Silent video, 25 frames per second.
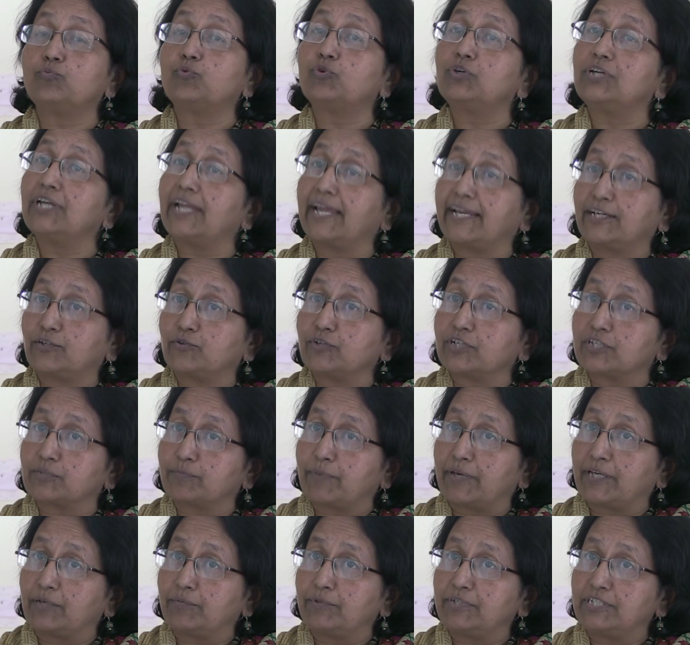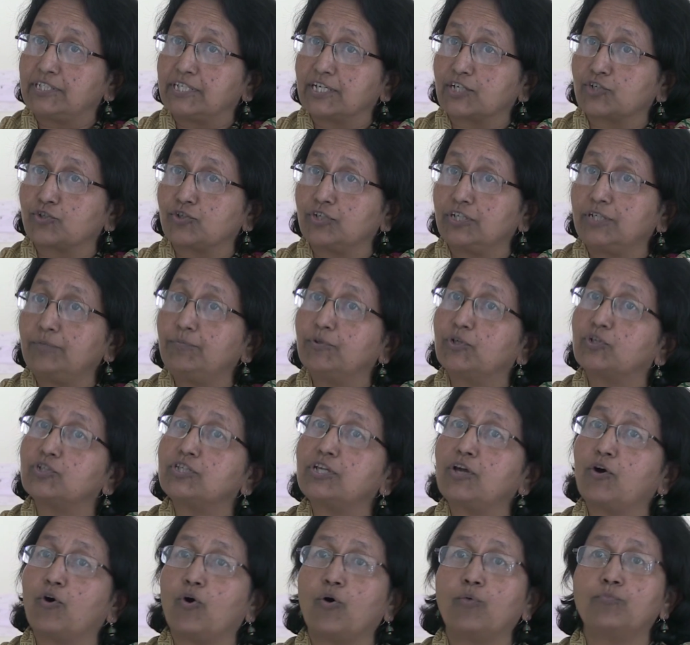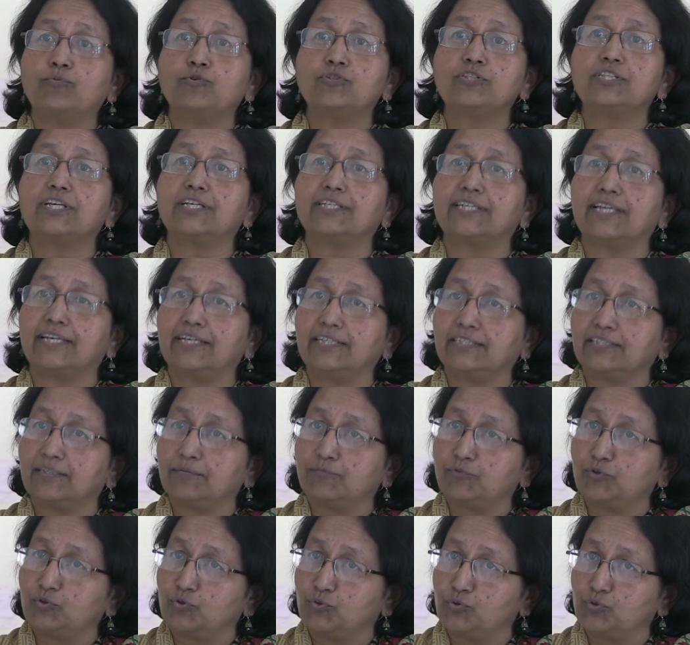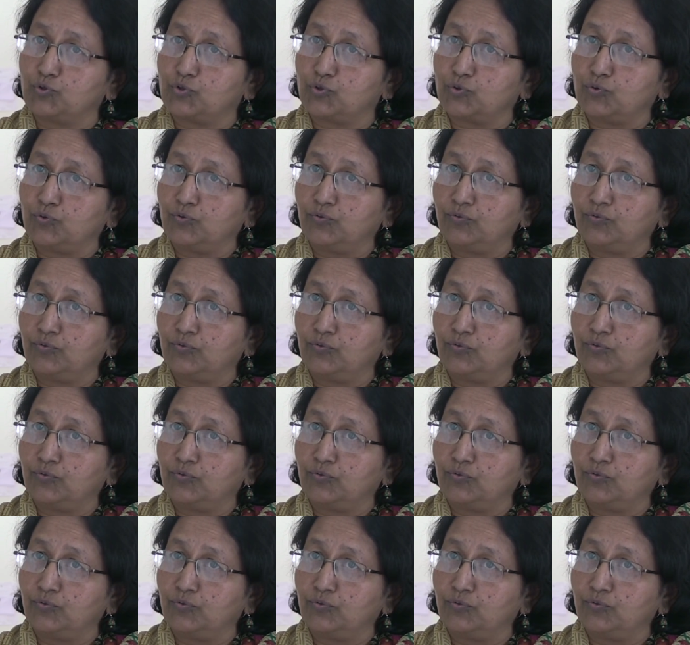would like to experiment sexually because their hormones are telling them to do so.